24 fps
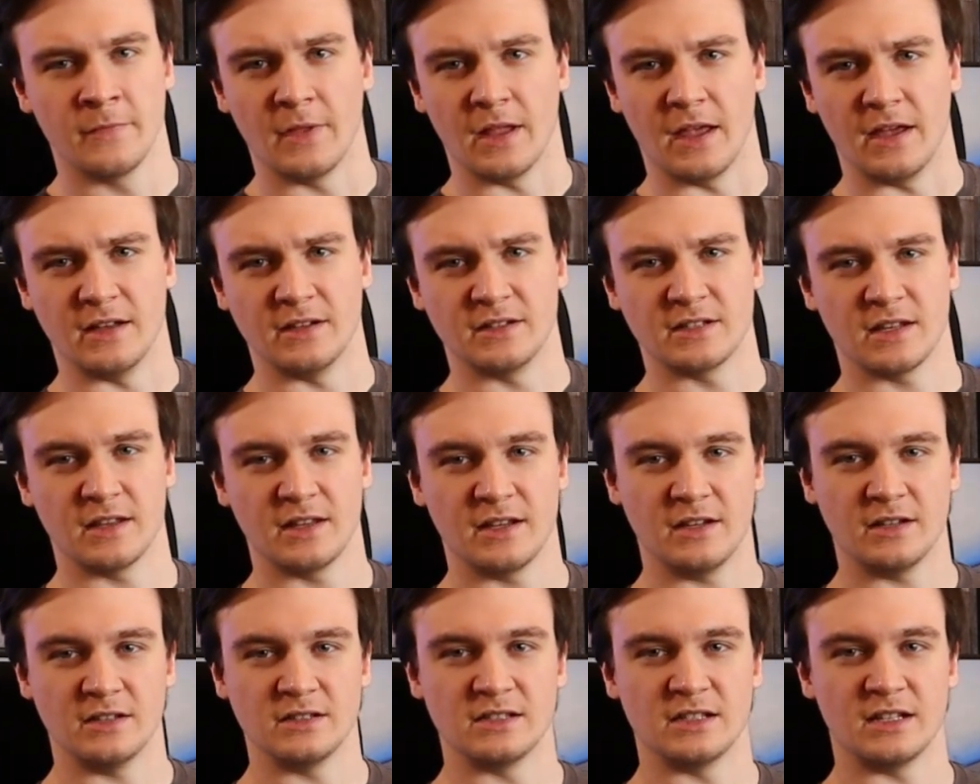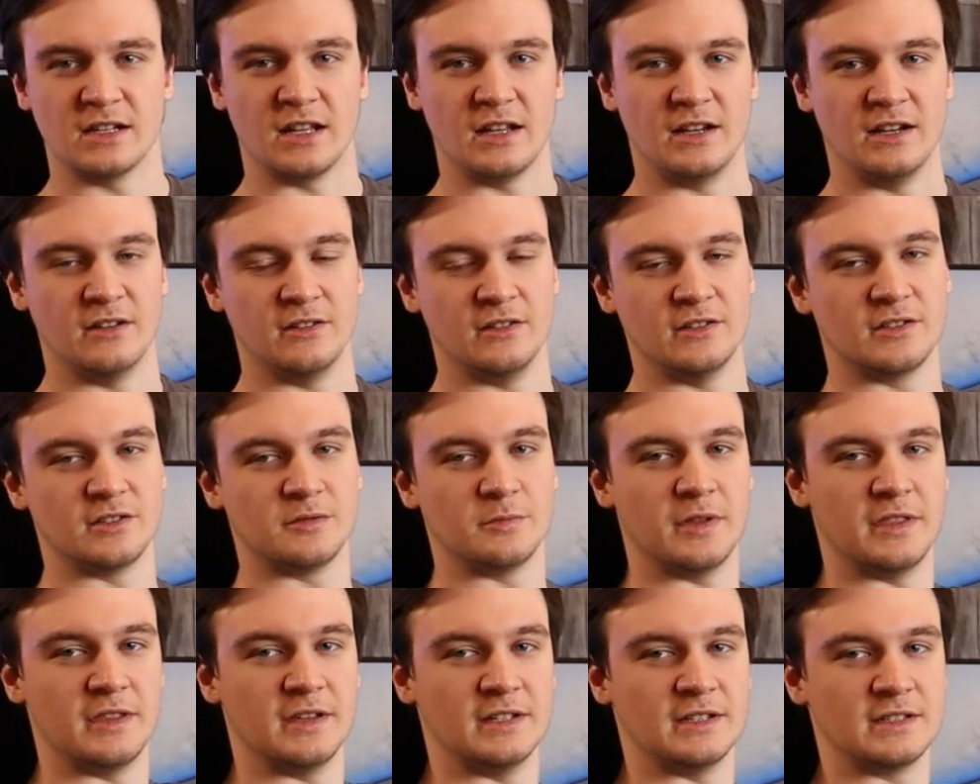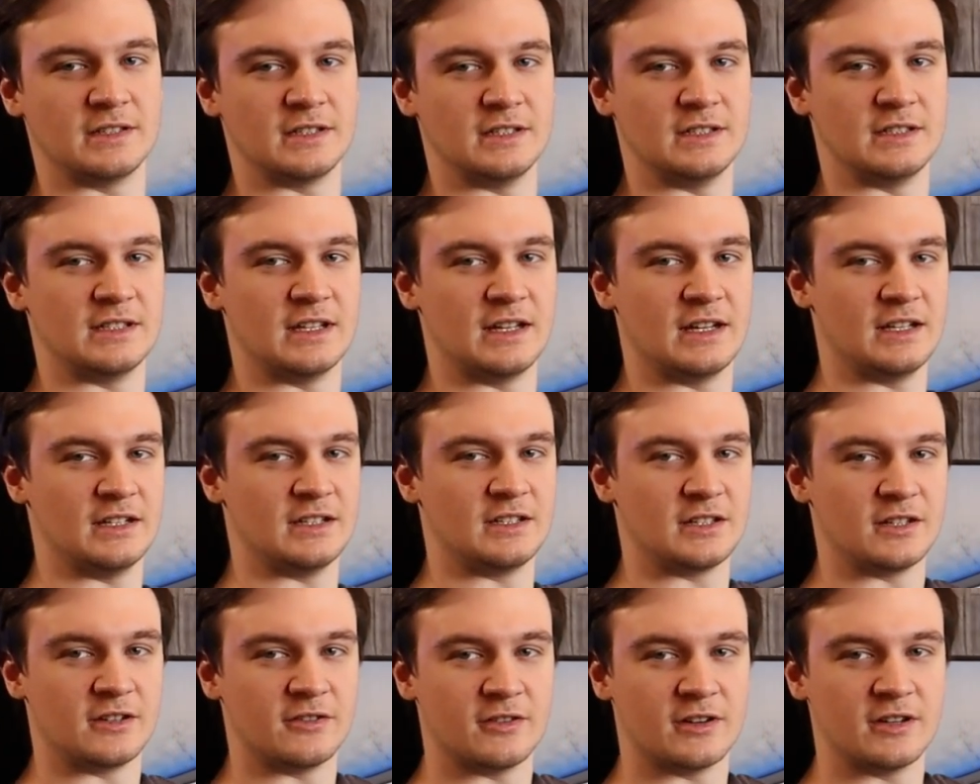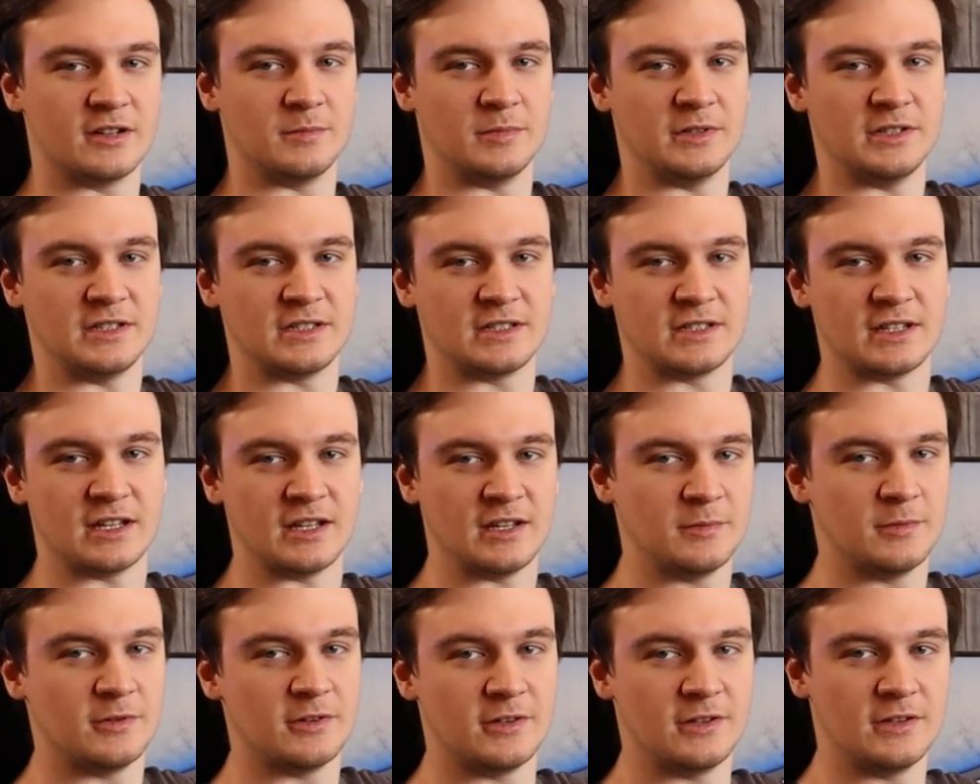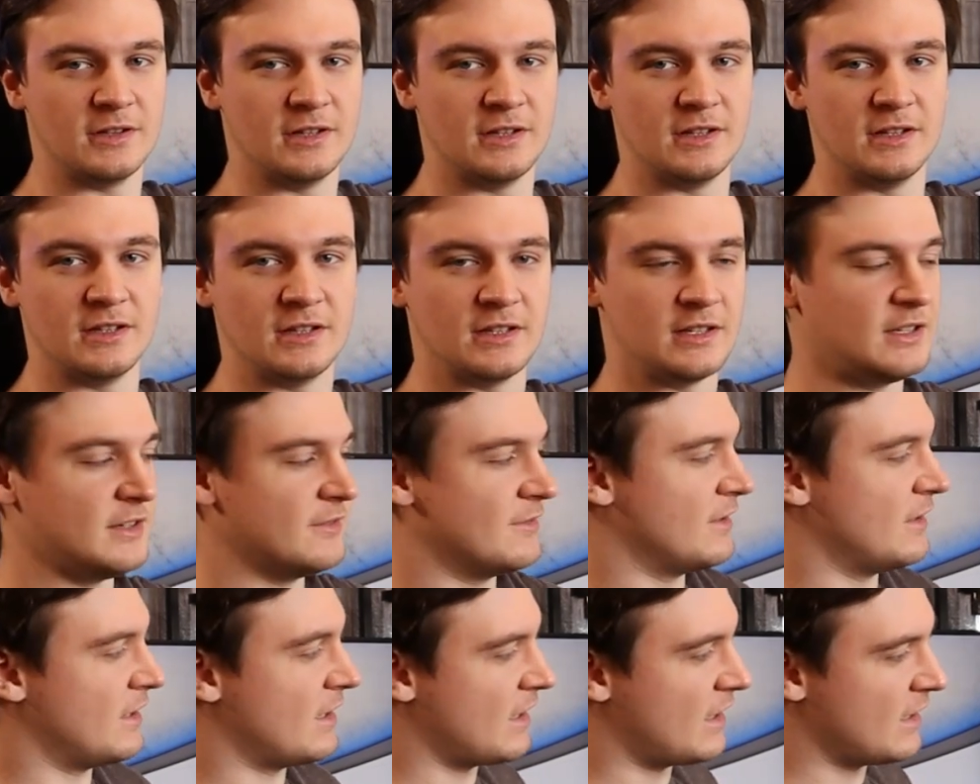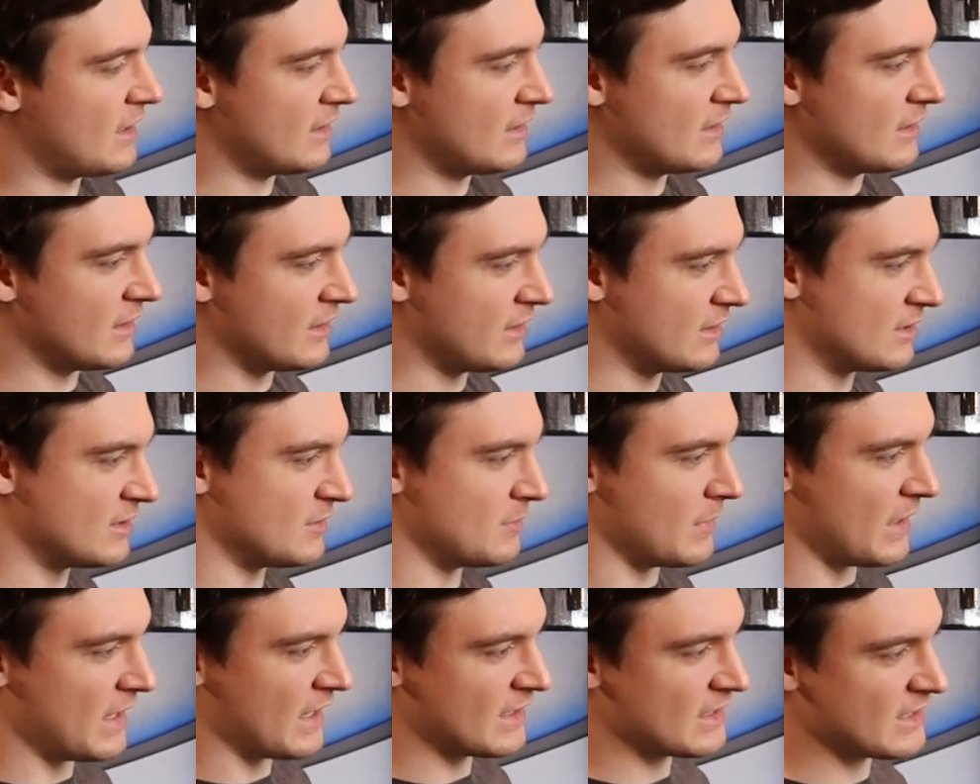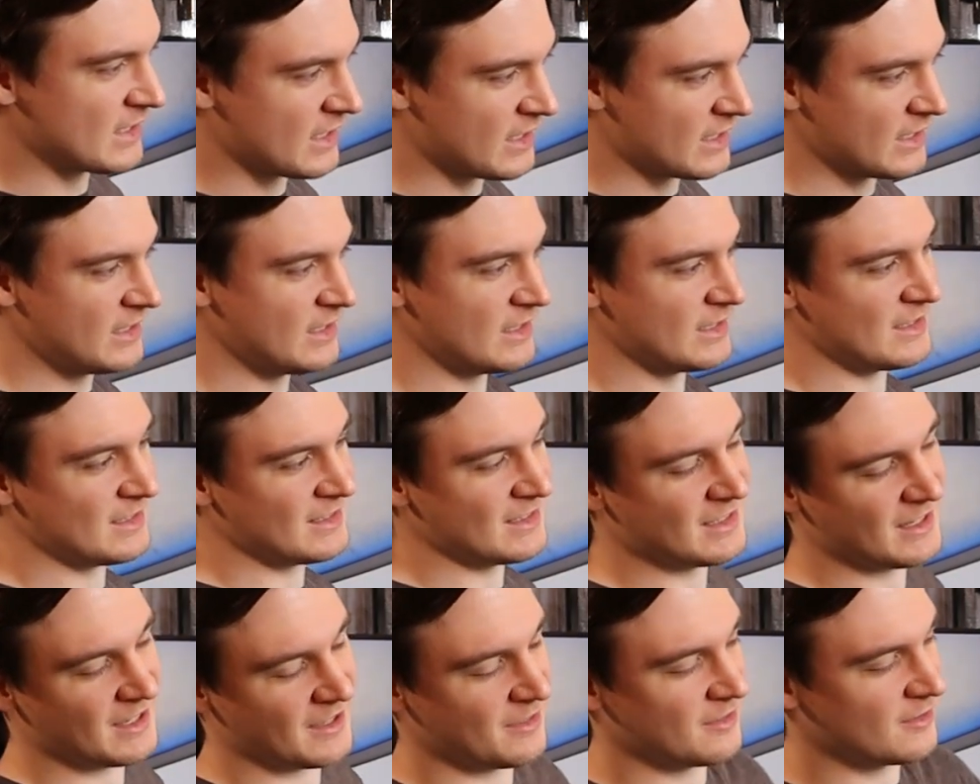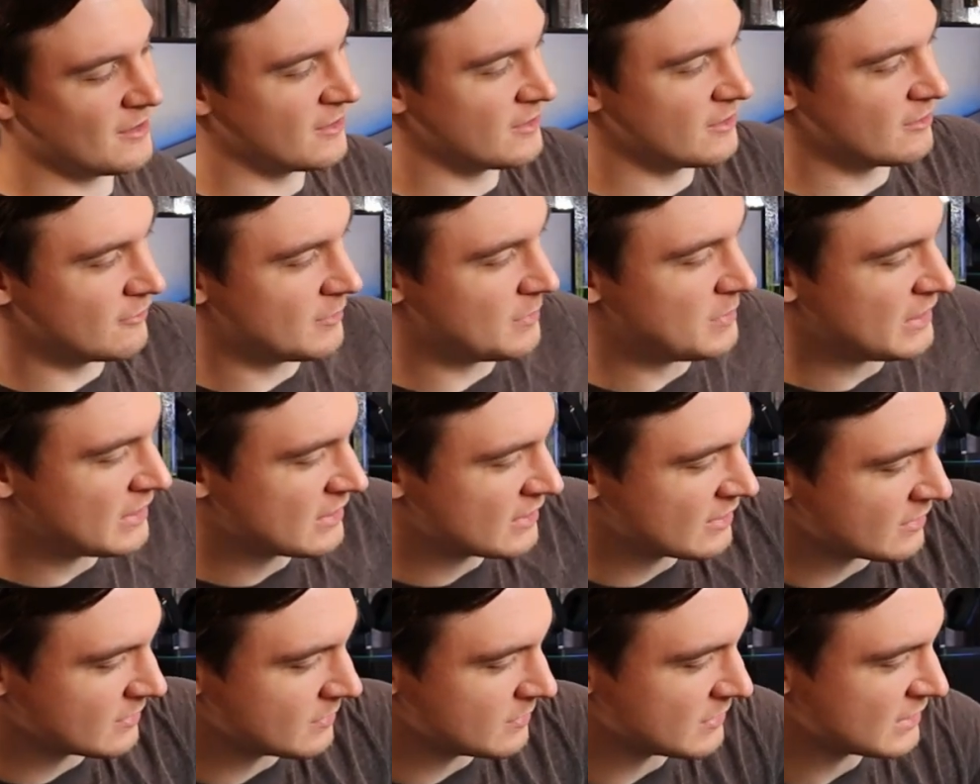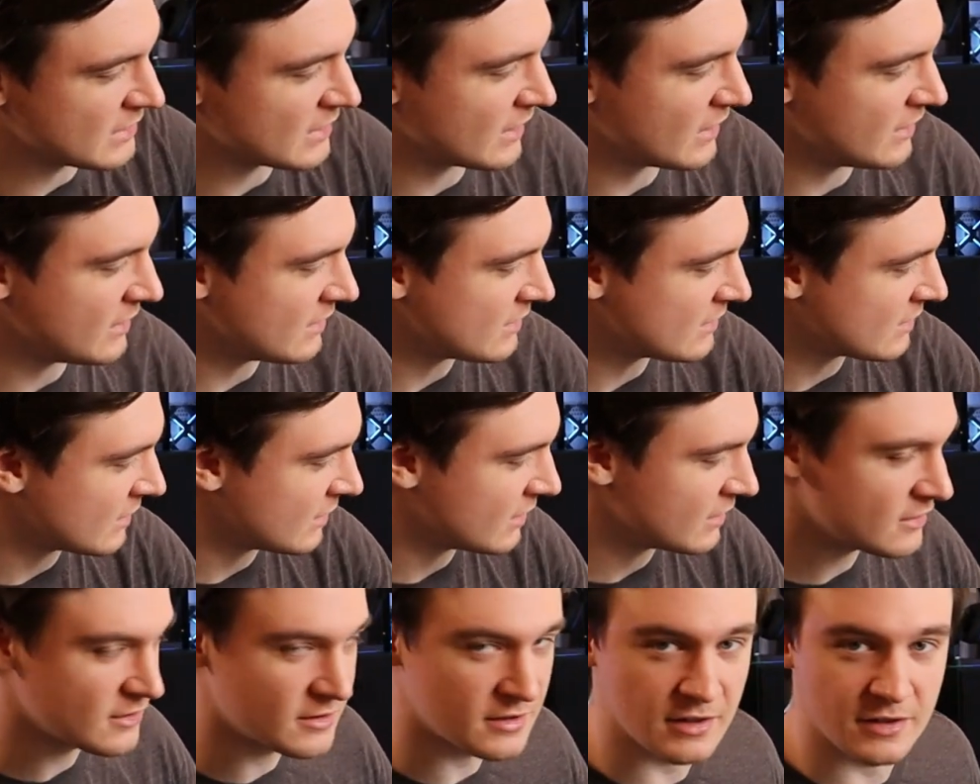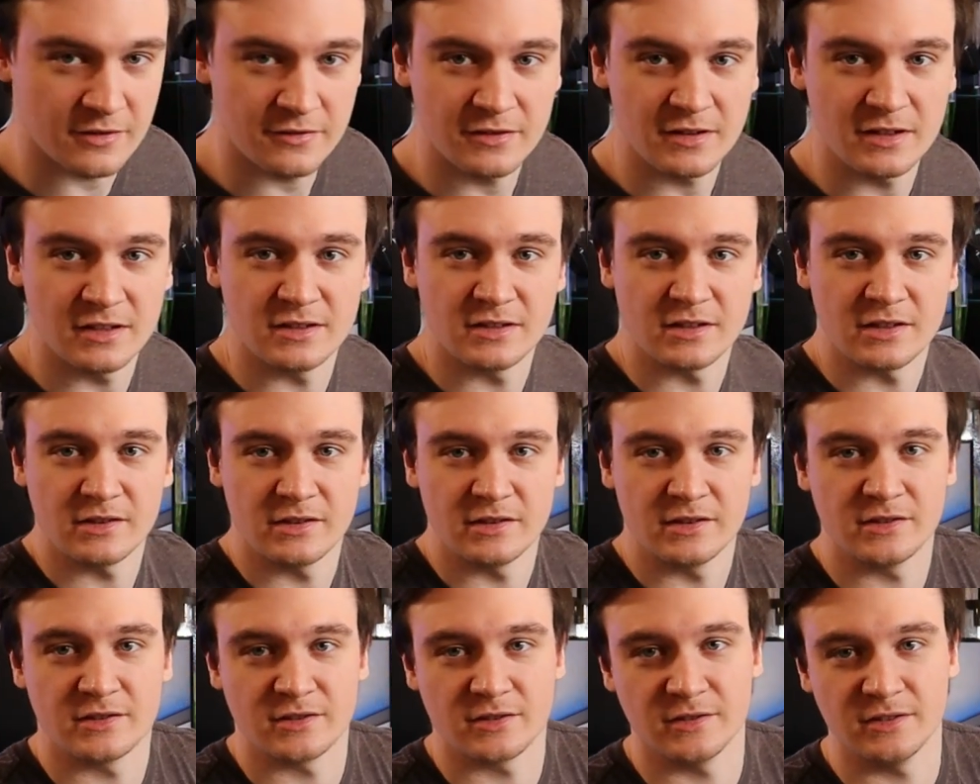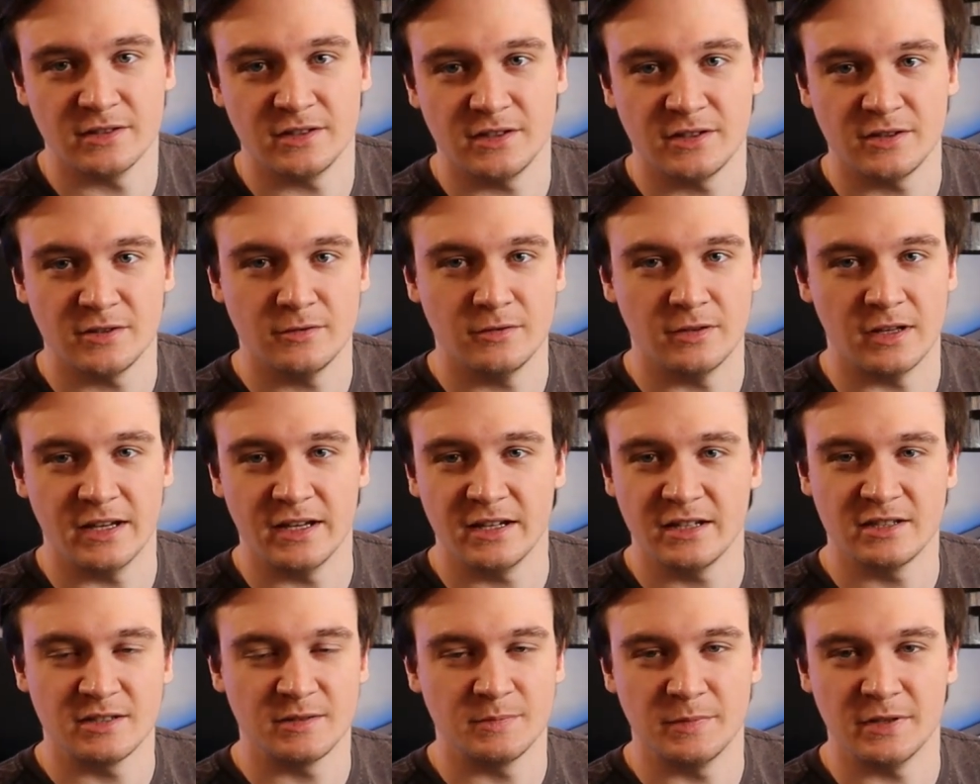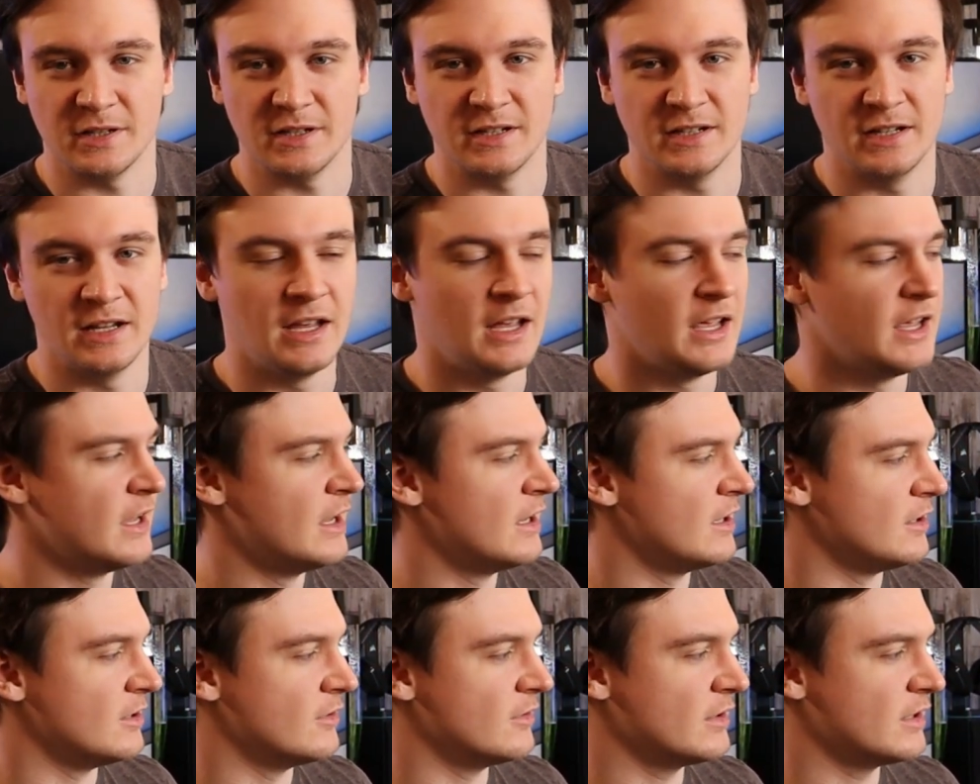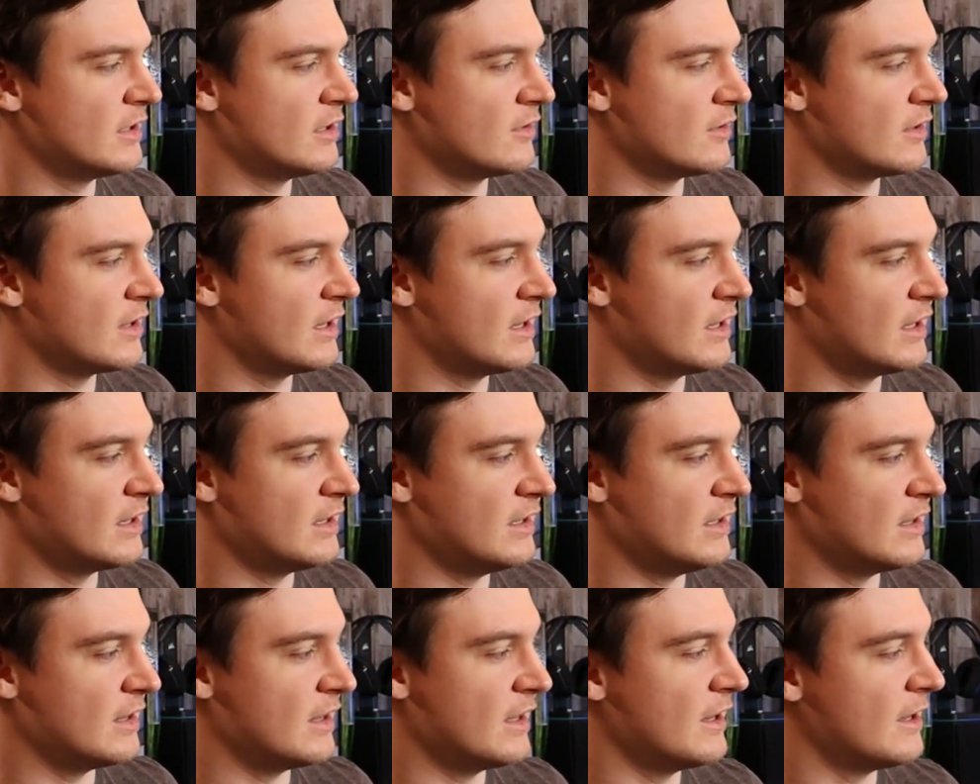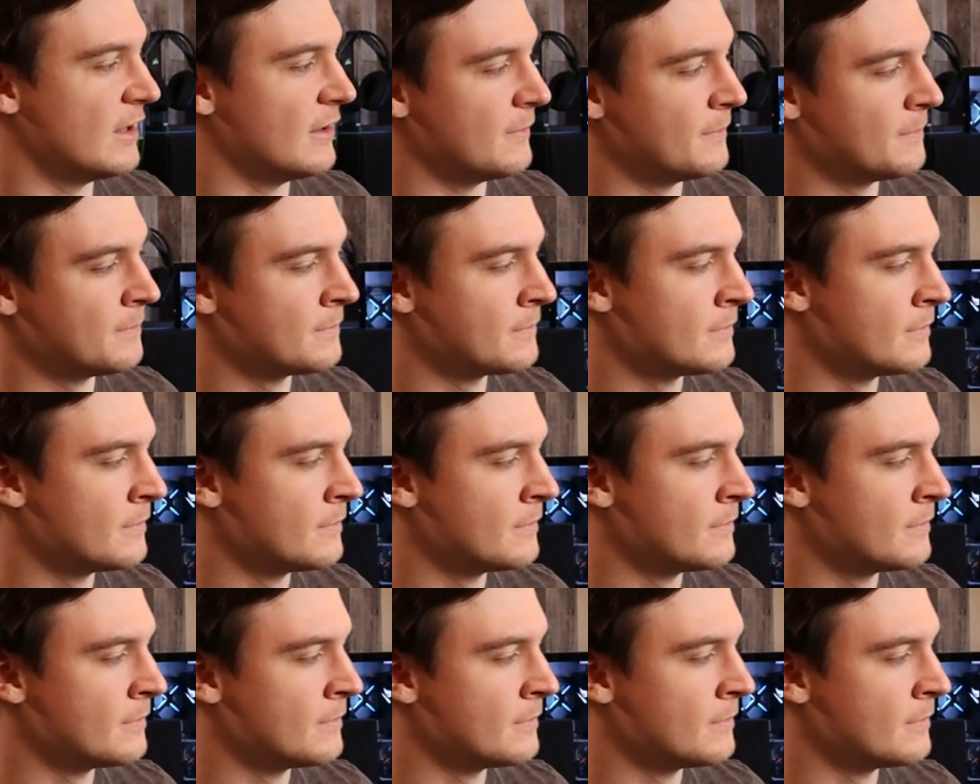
And something else that I noticed with this is that it's incredibly stable, even at like its max height. I thought there would be some side-to-side shift considering there's only 2 legs, but you really don't get any of that.